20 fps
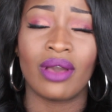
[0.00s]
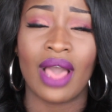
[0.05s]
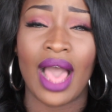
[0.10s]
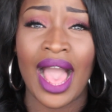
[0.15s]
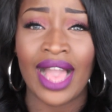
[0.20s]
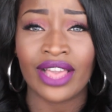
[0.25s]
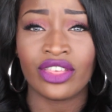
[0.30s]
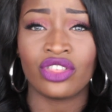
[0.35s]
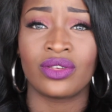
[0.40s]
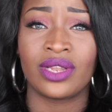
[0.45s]

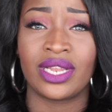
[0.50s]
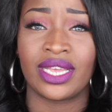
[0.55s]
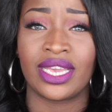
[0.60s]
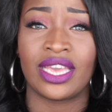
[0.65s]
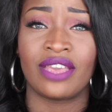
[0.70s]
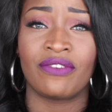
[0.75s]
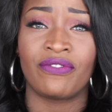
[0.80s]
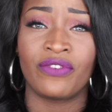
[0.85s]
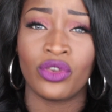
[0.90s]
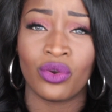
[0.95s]

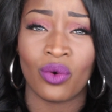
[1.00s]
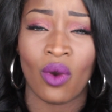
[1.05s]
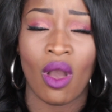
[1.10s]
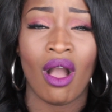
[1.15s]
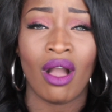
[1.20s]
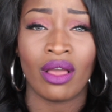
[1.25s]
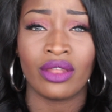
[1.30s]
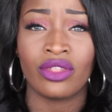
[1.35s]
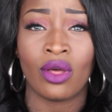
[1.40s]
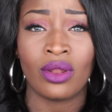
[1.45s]
actually if you
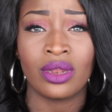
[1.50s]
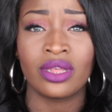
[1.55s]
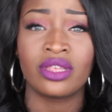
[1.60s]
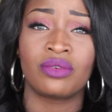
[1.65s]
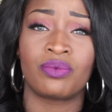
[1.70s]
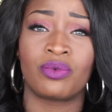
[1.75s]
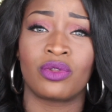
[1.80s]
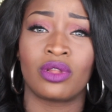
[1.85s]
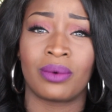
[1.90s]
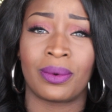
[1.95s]
are
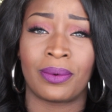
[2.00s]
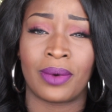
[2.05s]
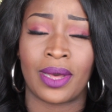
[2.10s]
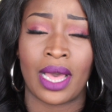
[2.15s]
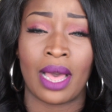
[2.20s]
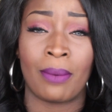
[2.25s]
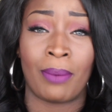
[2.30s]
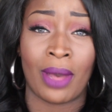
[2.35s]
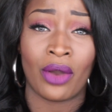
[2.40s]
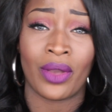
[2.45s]
knowledgeable
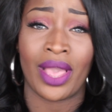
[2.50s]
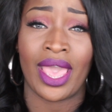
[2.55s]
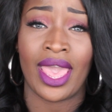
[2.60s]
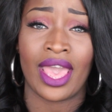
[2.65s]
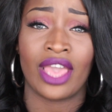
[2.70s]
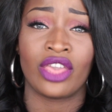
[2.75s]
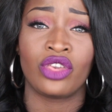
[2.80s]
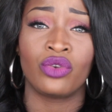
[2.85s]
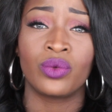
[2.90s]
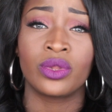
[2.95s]
about
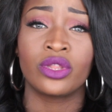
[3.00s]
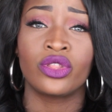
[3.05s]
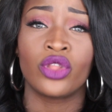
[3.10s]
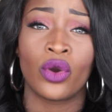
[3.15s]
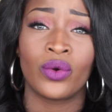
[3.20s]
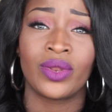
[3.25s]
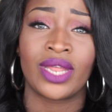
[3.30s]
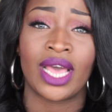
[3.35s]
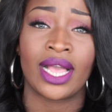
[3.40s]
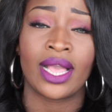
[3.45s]
hair, you will
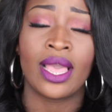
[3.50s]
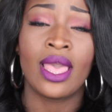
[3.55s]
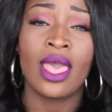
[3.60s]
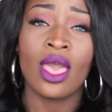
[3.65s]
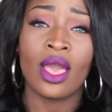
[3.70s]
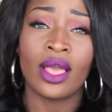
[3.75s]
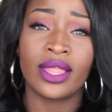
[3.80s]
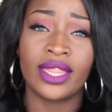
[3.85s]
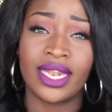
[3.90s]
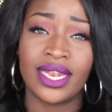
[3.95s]
know that
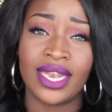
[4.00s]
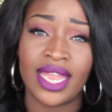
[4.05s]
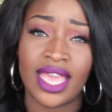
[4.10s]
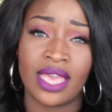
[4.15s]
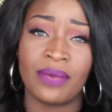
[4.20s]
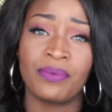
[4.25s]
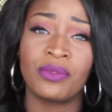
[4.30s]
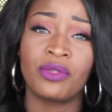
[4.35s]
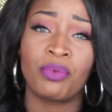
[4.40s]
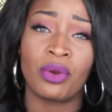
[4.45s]
the
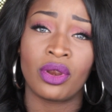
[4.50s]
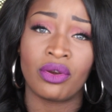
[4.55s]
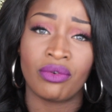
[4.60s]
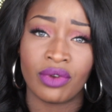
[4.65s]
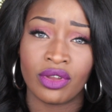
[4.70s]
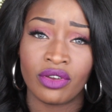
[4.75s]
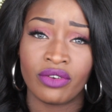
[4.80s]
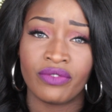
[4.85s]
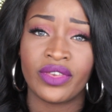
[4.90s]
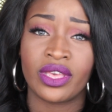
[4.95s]
names
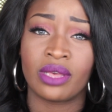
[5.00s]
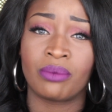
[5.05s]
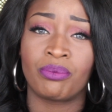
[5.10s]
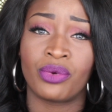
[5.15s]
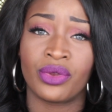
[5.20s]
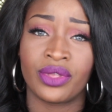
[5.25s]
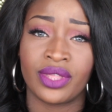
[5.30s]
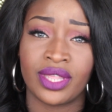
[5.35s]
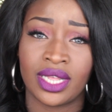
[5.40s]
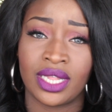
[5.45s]
Peruvian,
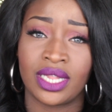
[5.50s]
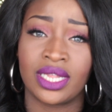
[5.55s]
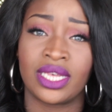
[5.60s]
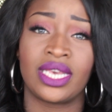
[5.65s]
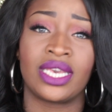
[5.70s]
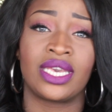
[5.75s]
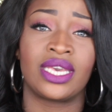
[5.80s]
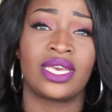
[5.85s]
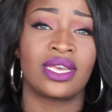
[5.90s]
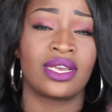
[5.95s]

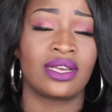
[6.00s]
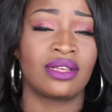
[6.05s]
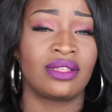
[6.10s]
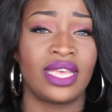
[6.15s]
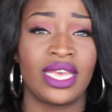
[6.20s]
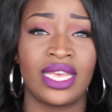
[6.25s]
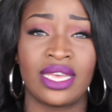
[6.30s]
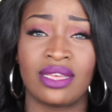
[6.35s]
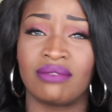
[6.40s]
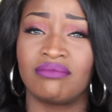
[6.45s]

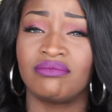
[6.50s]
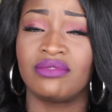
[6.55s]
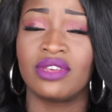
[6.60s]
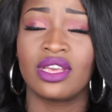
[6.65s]
Brazilian,